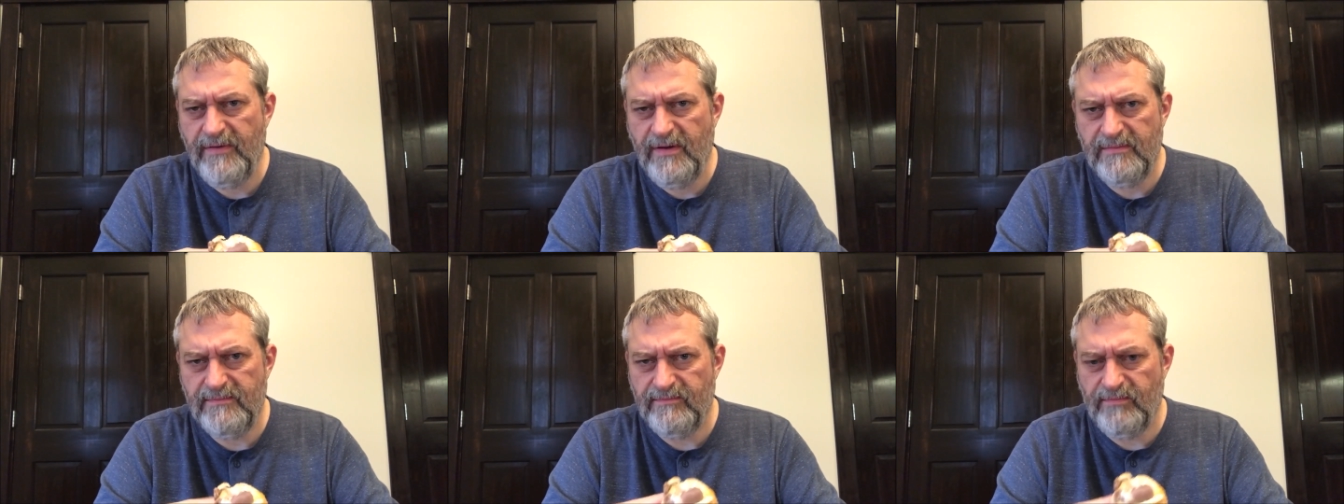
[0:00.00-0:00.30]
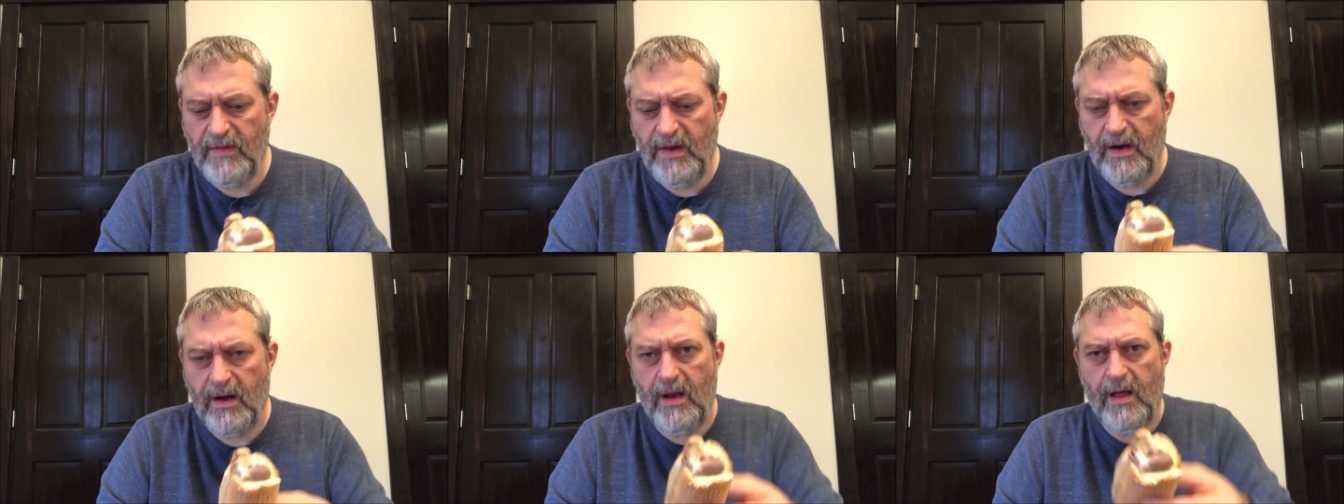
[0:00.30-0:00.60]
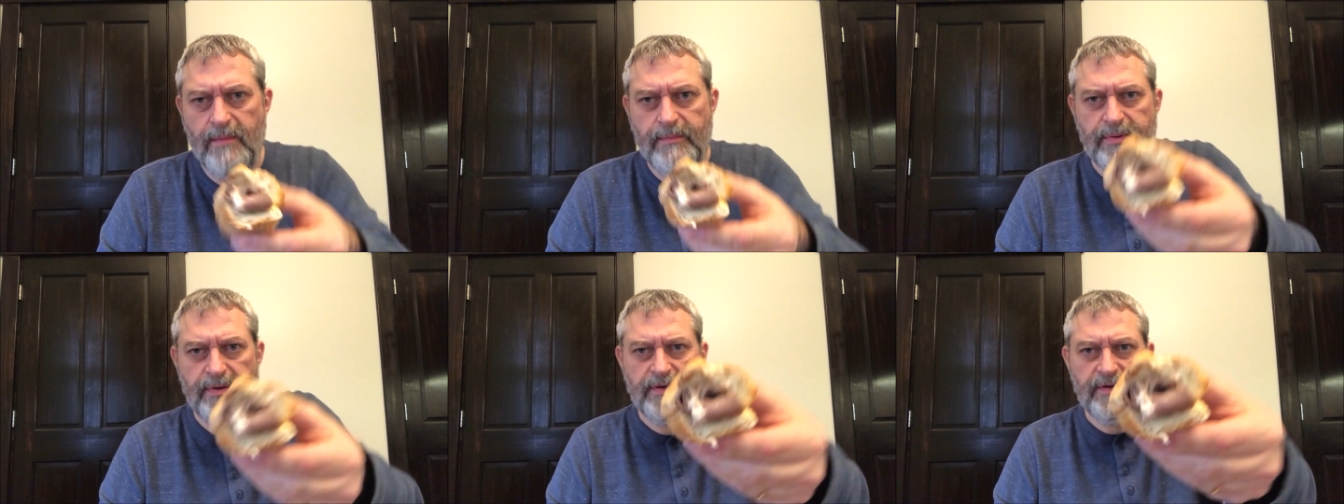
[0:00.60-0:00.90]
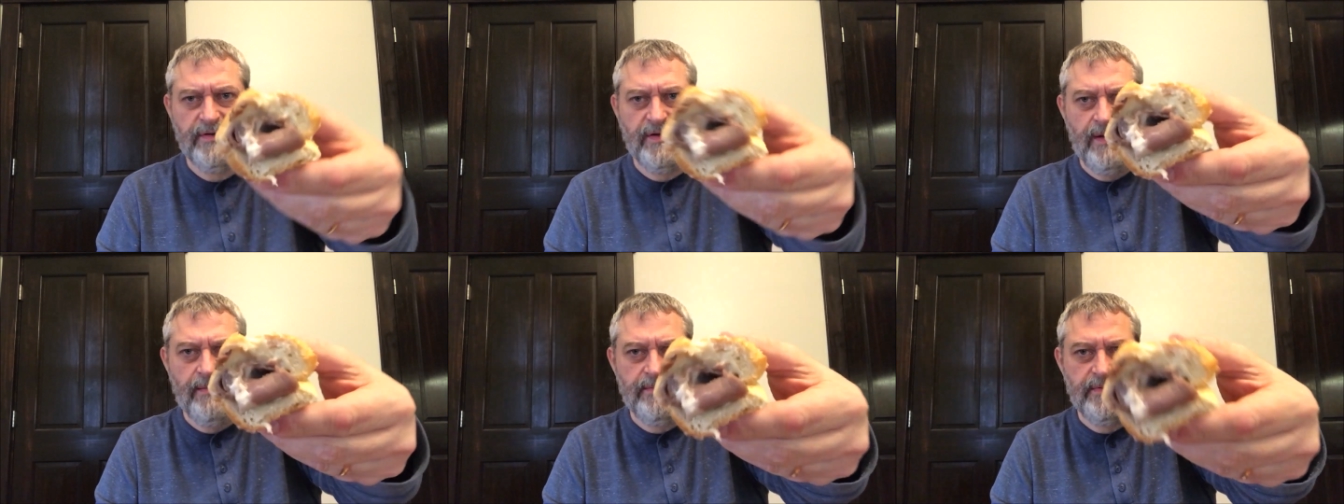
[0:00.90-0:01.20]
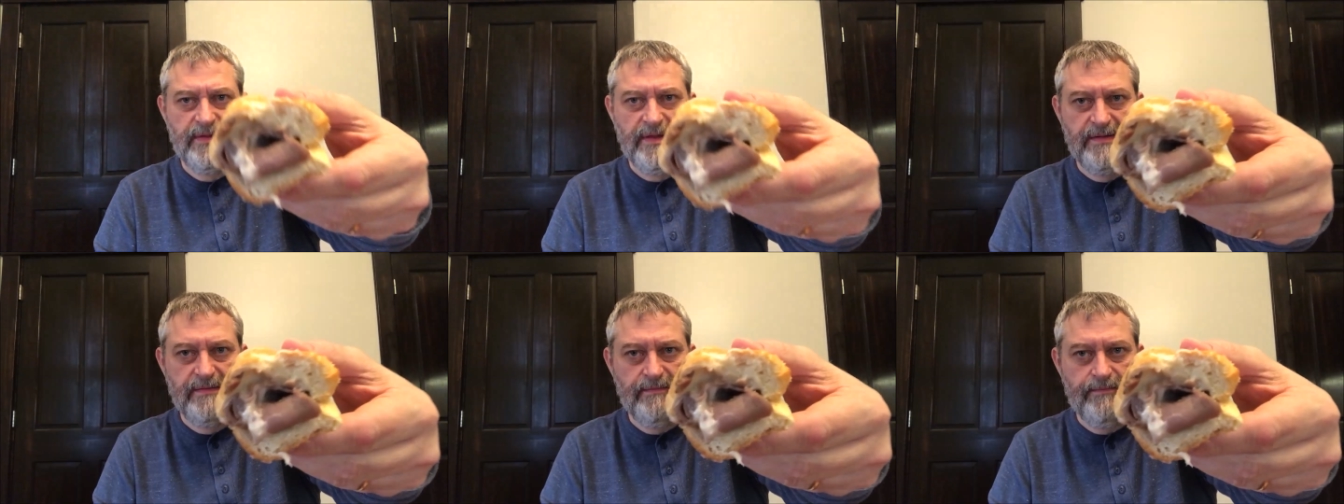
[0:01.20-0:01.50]
Not, not a long period of time,
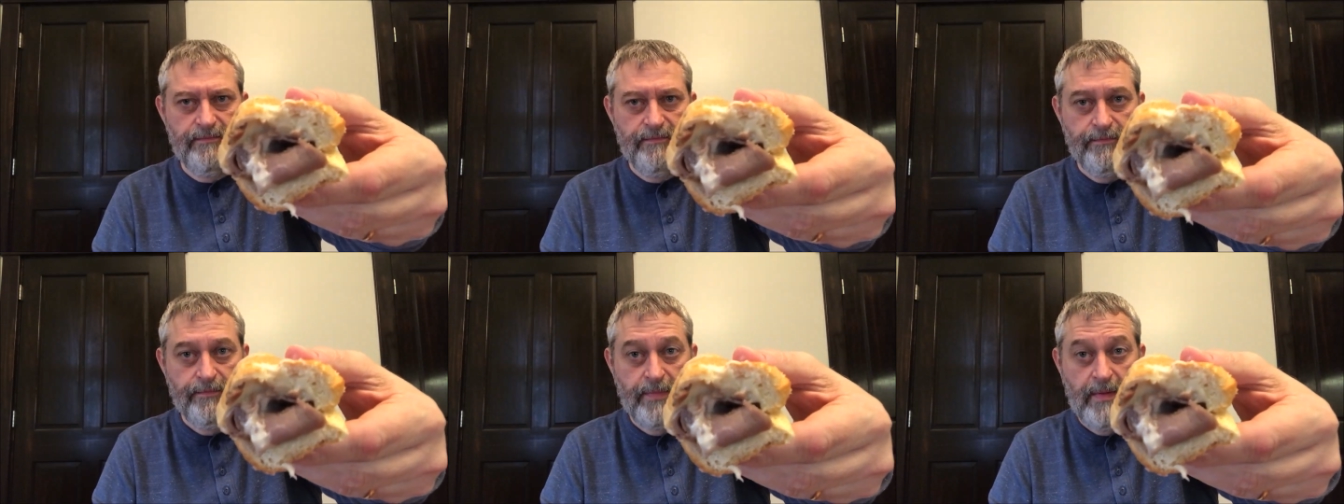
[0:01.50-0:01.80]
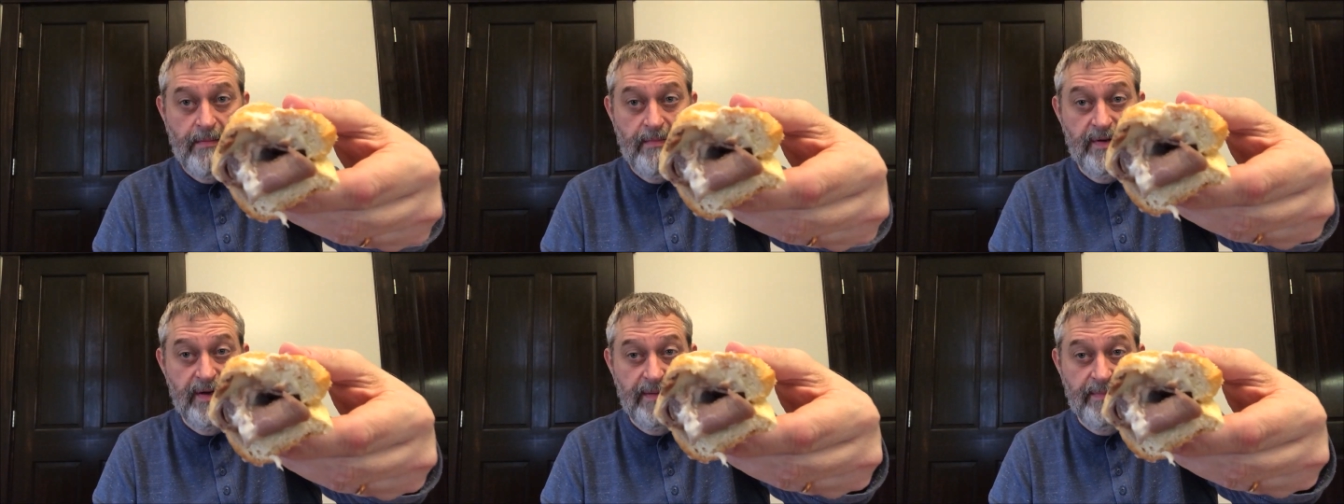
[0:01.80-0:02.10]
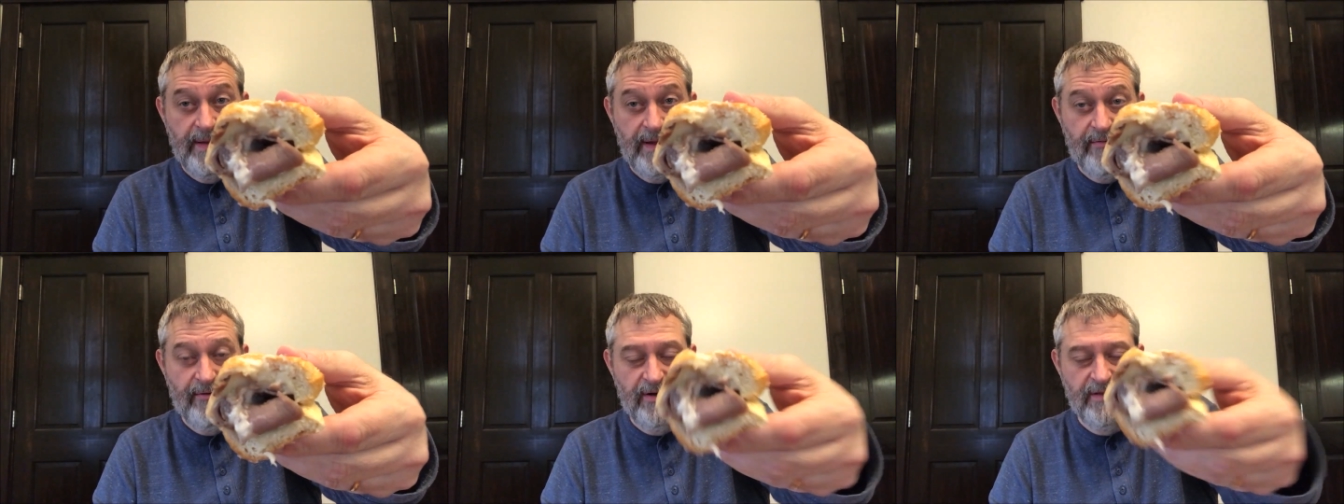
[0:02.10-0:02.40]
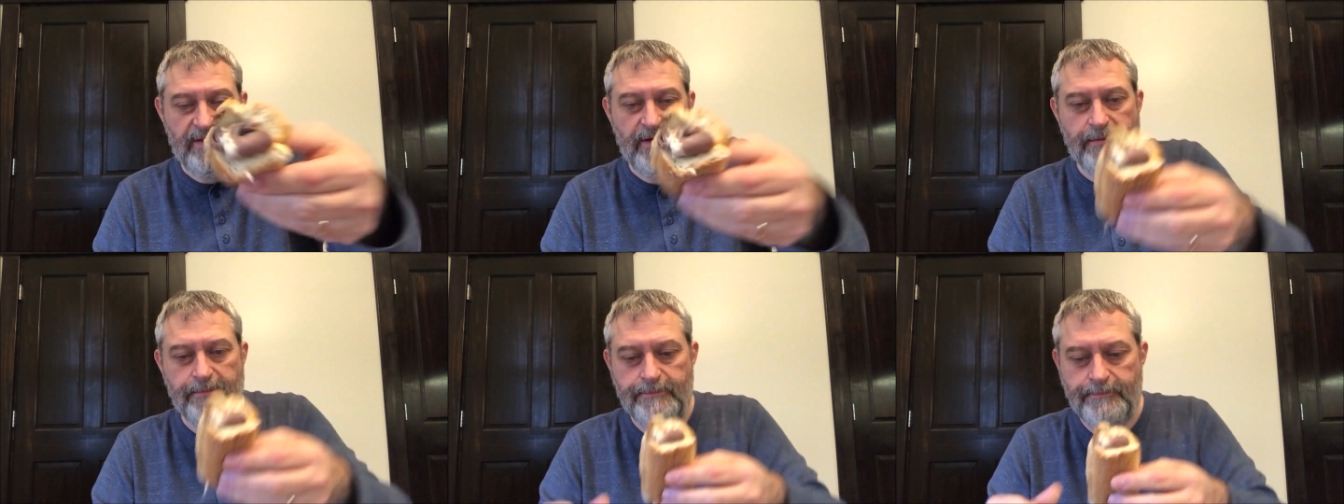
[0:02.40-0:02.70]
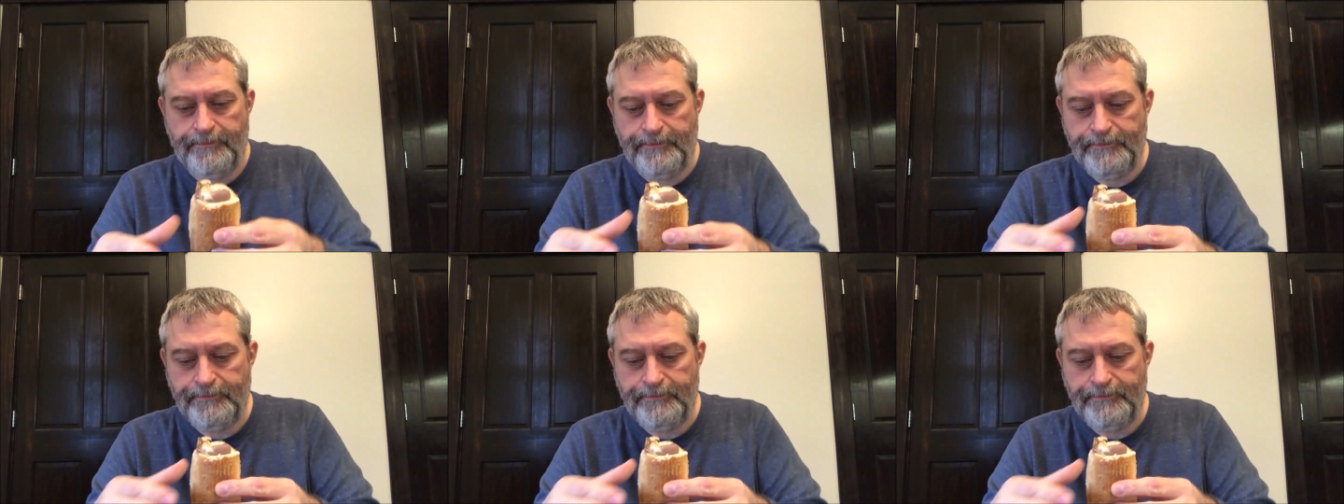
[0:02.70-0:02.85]
but that, I'm gonna take a bite right there.